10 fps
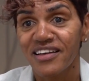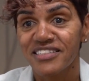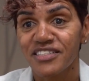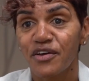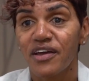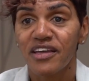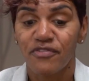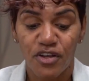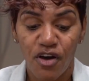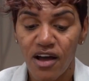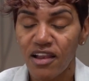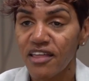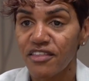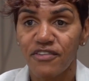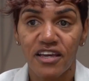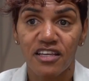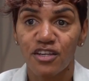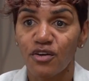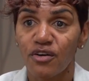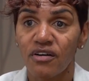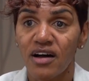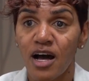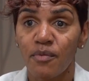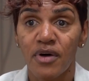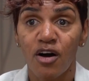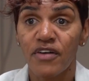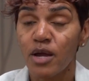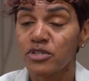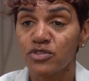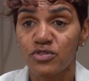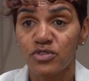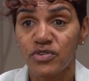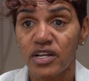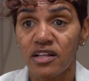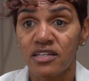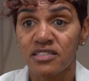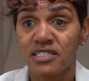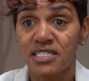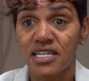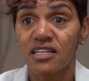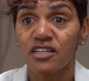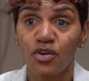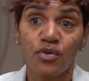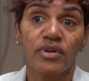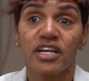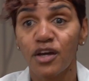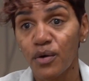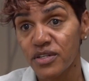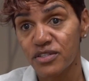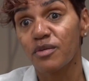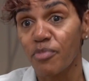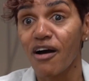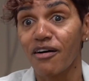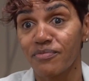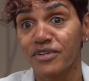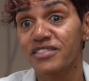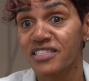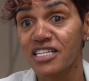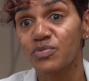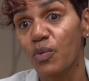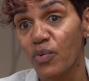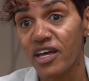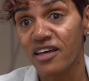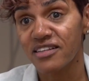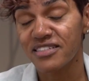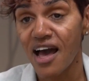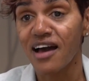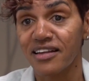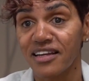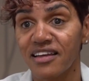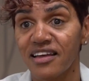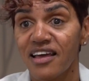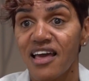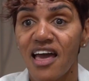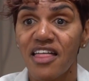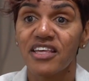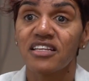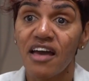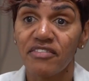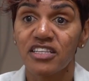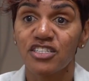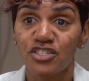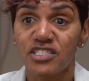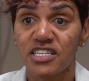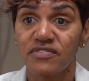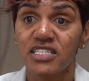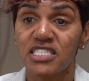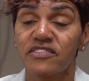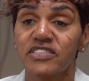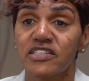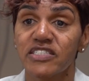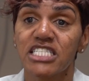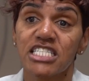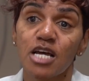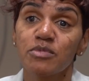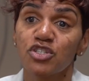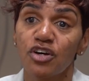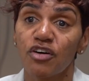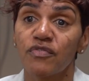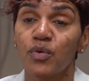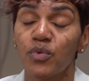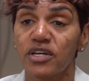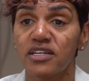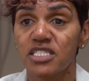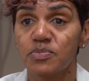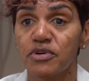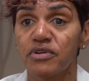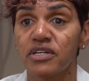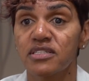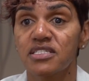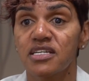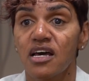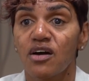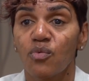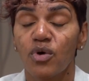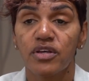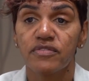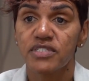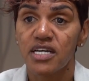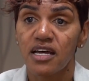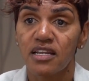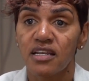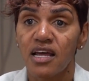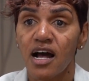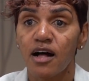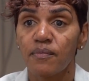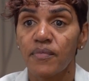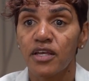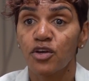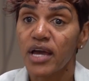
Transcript: So if you highlight the fact that you're of Aboriginal and Torres Strait Islander descent, you already go into the pile, because that's what we're targeting. And then having the 2 CVs gives us a snapshot of your work experience, what you've done, your